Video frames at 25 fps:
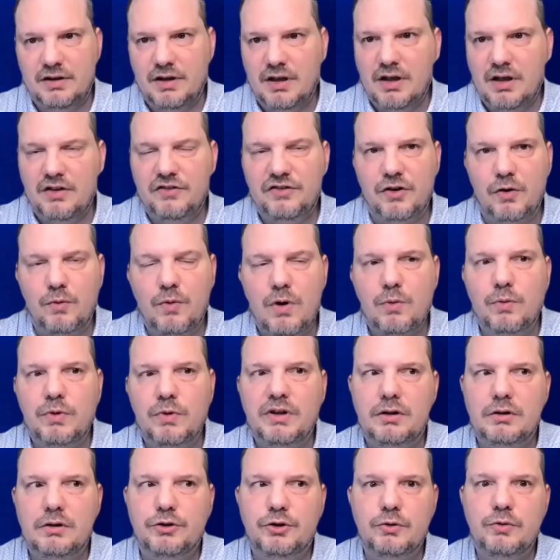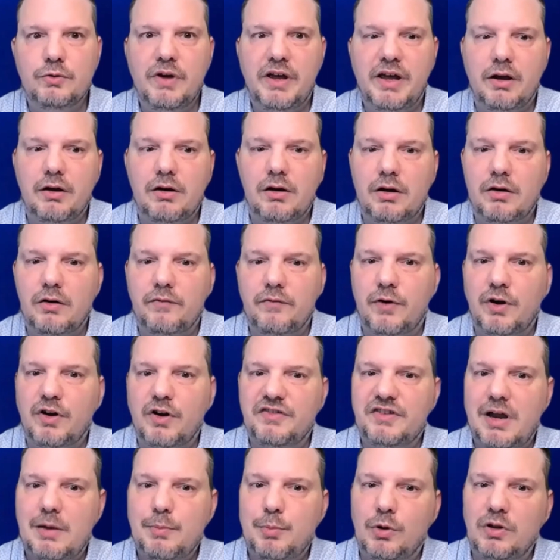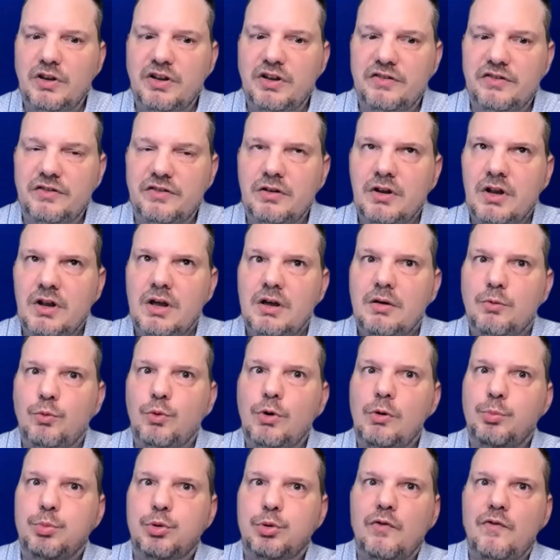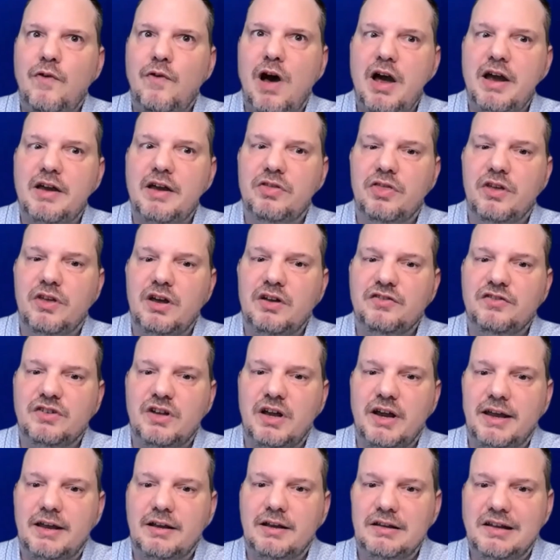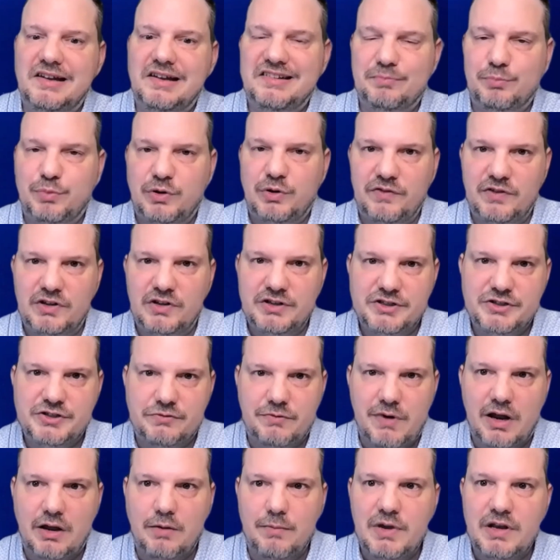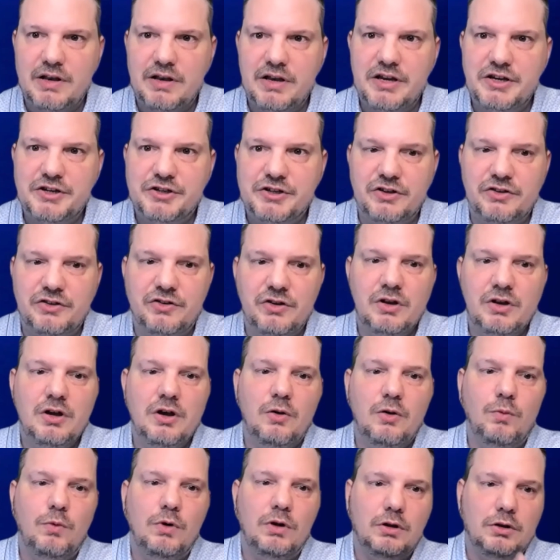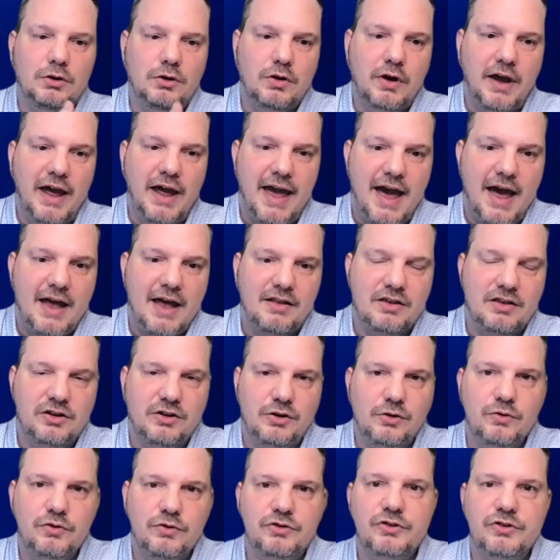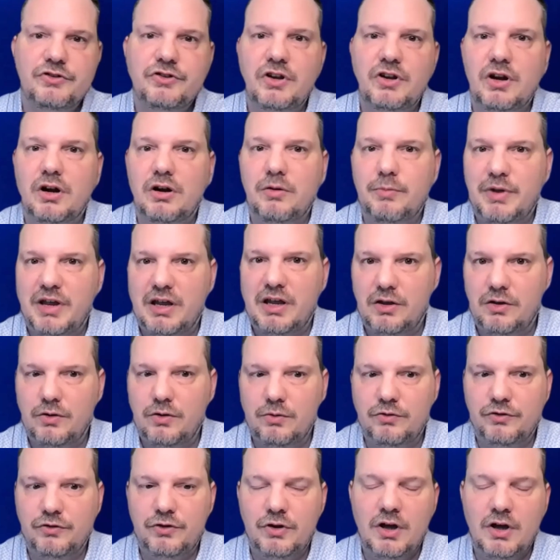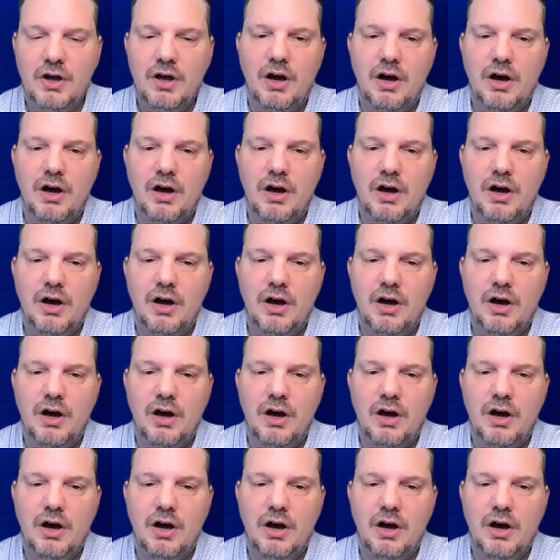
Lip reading: So what we'll do here, for example, is we'll provide things like least privilege recommendations. We'll look at the users that are being used.